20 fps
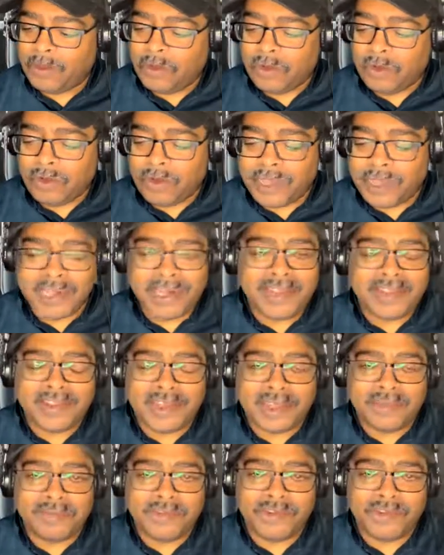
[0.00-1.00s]
Or
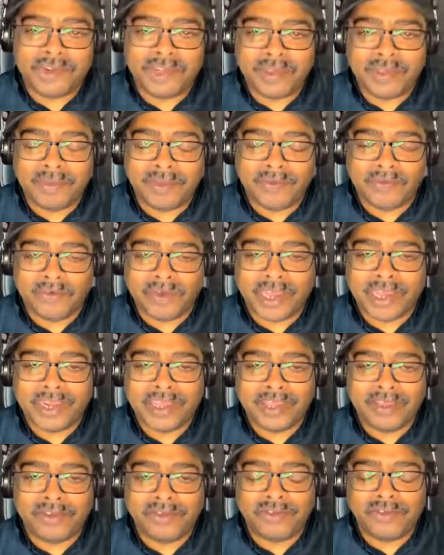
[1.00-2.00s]
anytime you see me
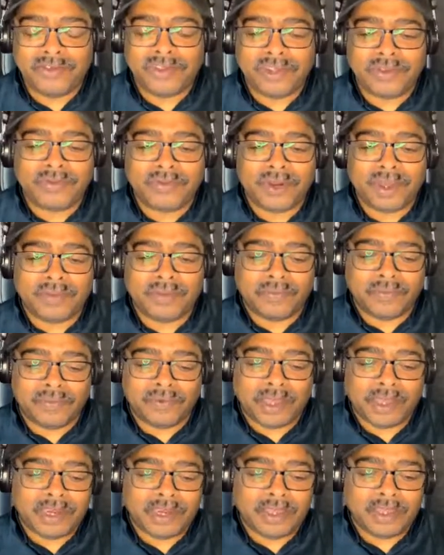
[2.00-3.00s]
writing, usually when I'm
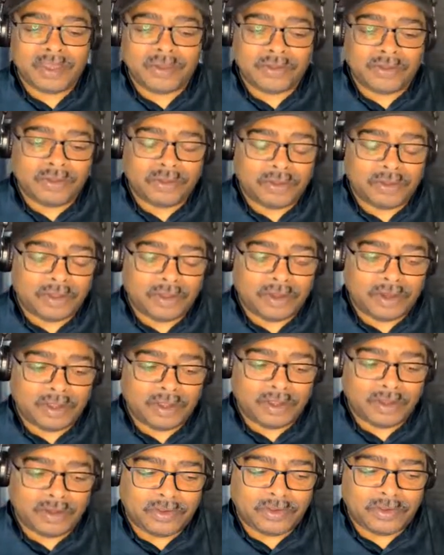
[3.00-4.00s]
writing or
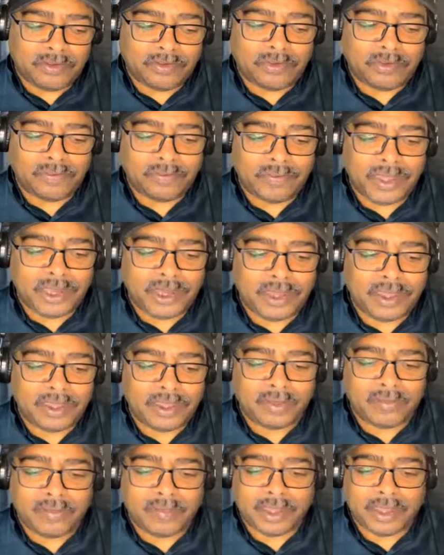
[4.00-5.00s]
on social
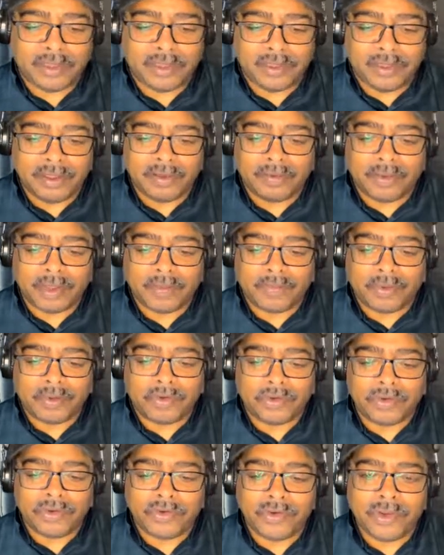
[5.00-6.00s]
media, my
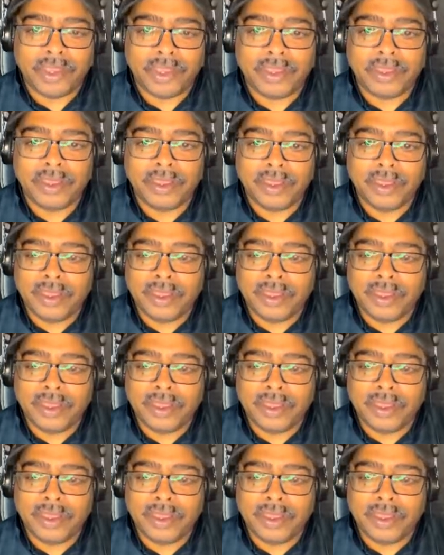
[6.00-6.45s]
poetry,